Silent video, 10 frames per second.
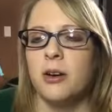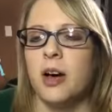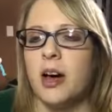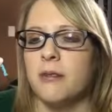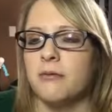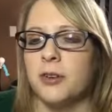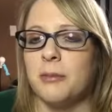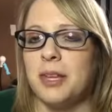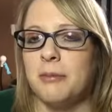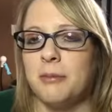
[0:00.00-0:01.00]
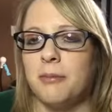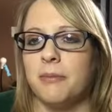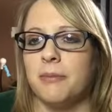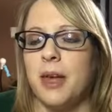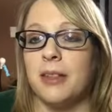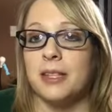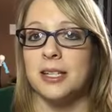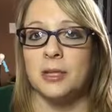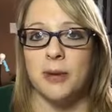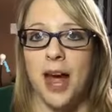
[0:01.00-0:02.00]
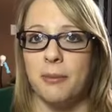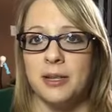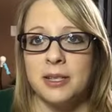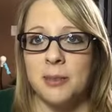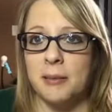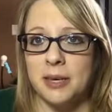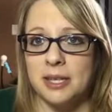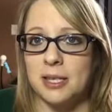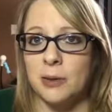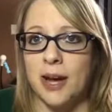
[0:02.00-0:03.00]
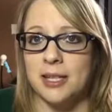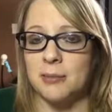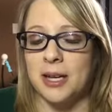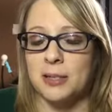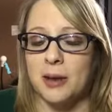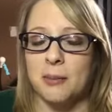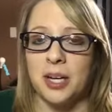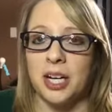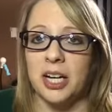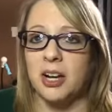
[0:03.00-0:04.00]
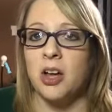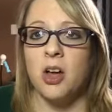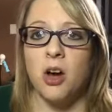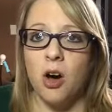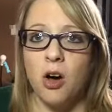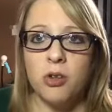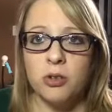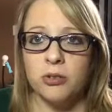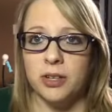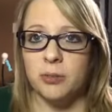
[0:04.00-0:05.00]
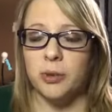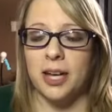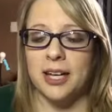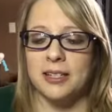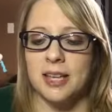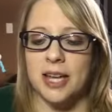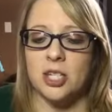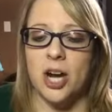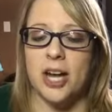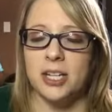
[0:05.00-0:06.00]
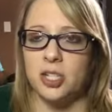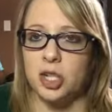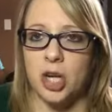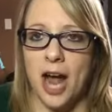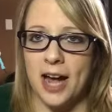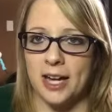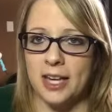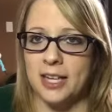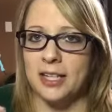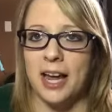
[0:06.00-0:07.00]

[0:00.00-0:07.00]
Um, for me, at least that's what happens. My PCOS makes my period all over the place. I try to track it.